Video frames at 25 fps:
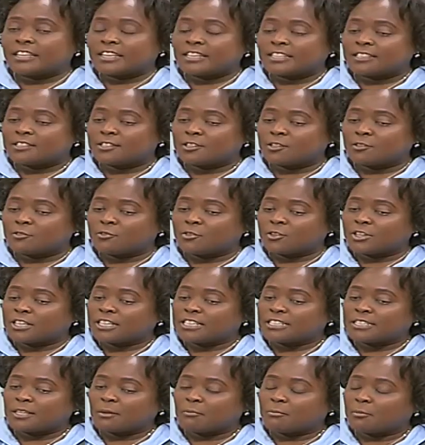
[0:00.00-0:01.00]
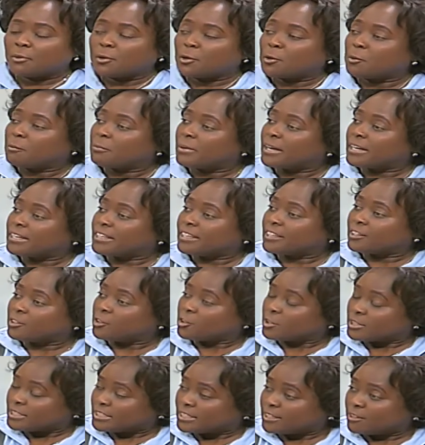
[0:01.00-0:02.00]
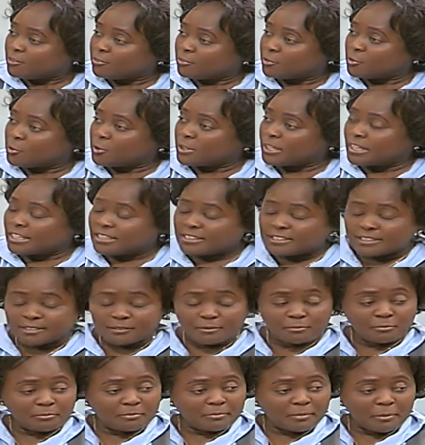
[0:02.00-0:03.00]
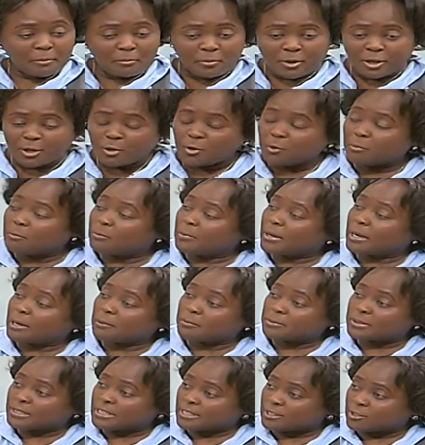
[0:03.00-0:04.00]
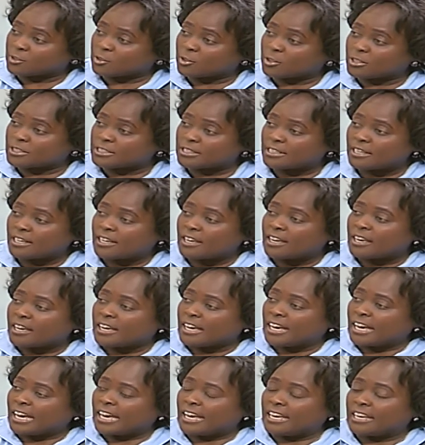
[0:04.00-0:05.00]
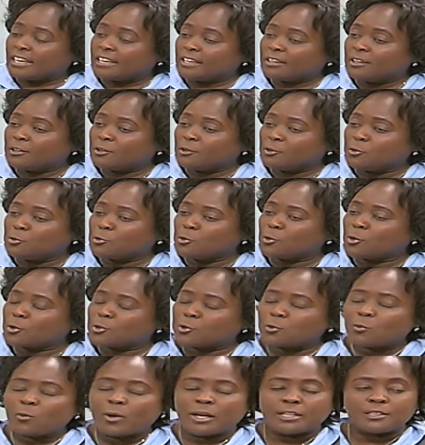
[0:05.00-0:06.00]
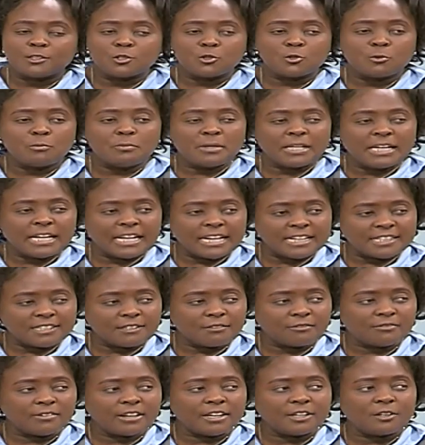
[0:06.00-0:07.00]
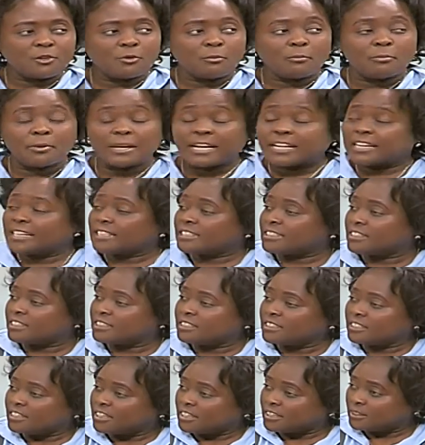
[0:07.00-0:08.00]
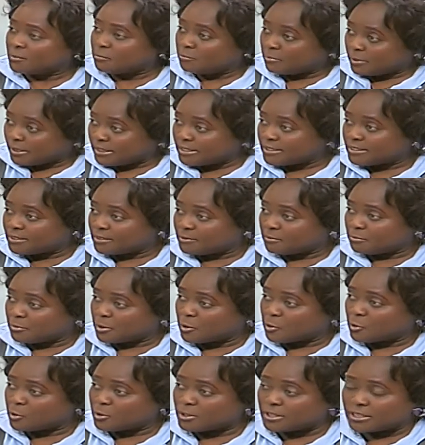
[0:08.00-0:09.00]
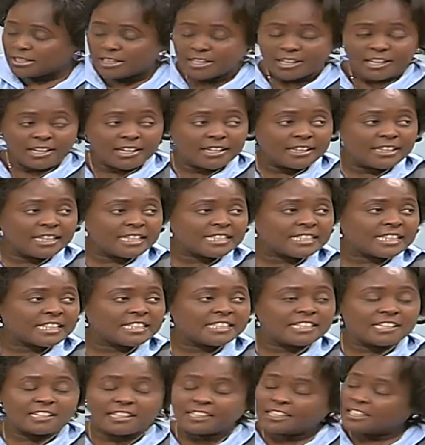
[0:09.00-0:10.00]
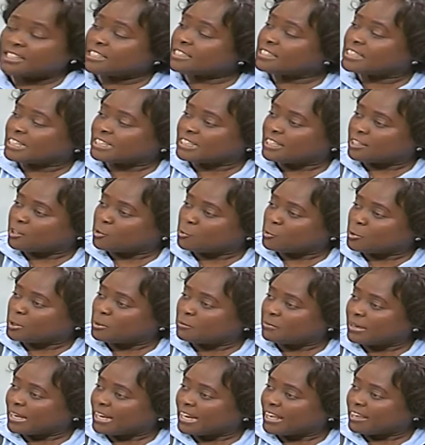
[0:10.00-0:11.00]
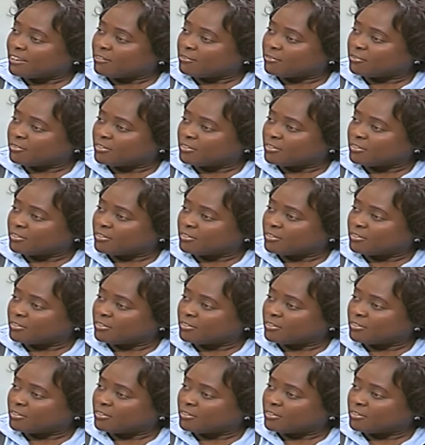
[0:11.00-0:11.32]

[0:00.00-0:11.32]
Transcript: that, uh, for example, Omari and yourself know that. Mamboleo perhaps does not. I do not want to be classified or bracketed in any place because there are certain things that I do in my life